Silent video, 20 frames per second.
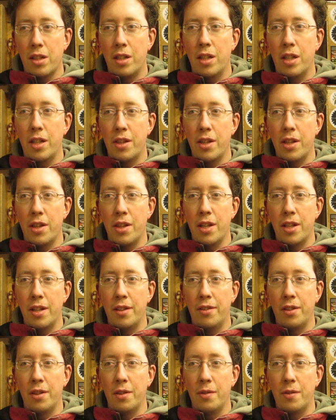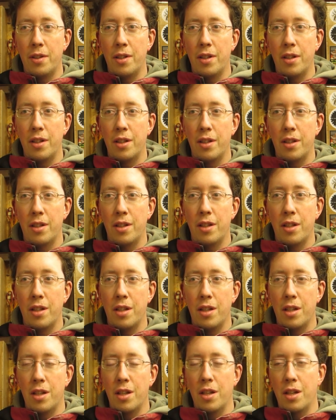Glad that that is over.
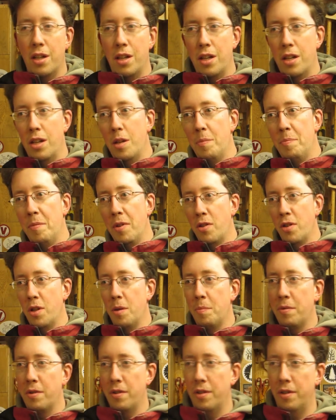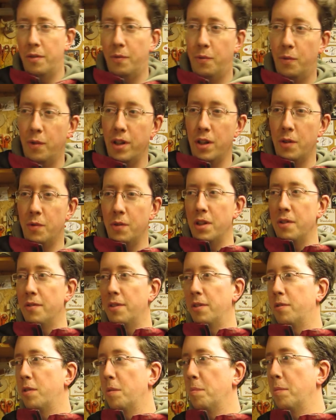I hope my shop is free of
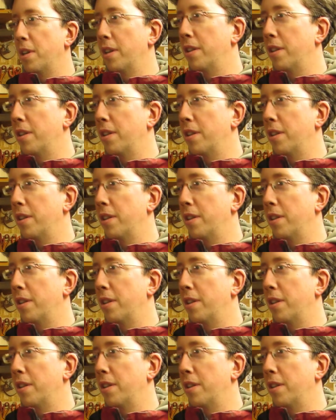evil from now